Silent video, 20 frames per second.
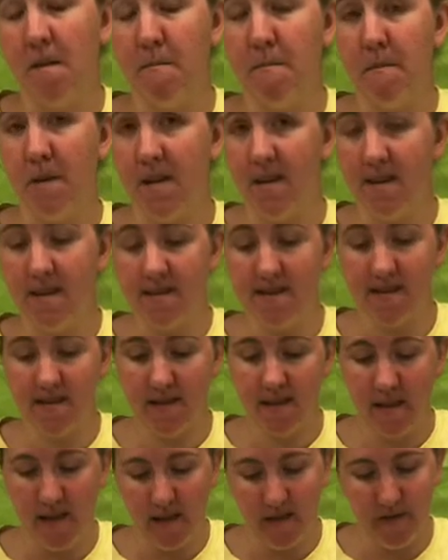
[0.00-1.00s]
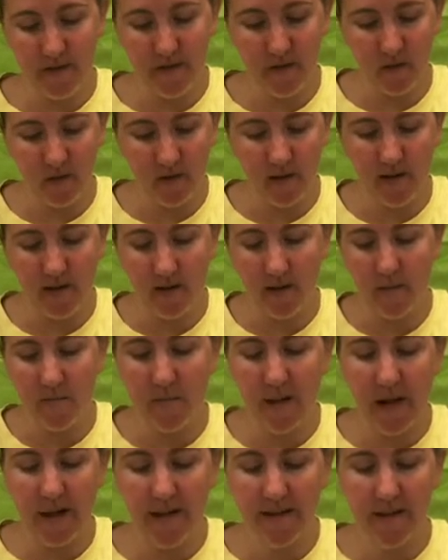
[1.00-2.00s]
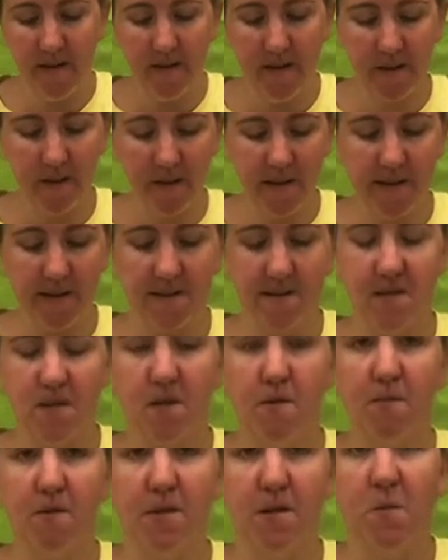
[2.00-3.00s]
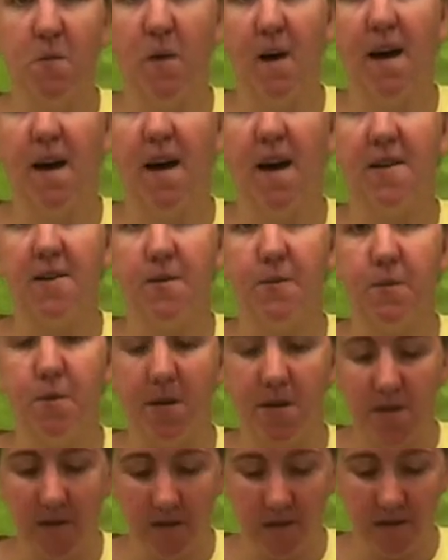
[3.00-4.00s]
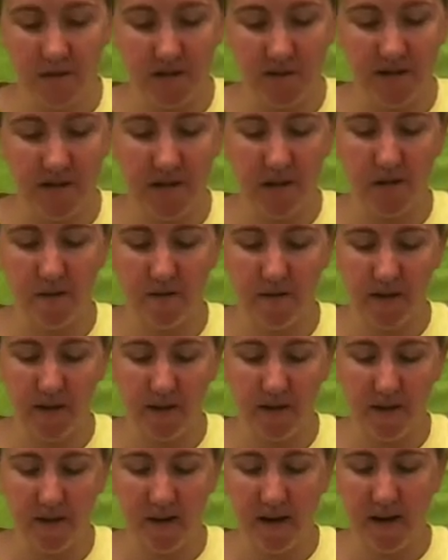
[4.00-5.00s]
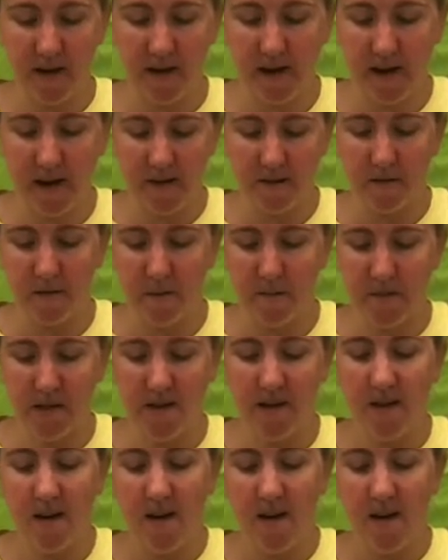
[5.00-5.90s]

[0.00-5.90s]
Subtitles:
minutes. If your polyacrylic is still pretty wet on your wood, you can take your finger and kind of rub it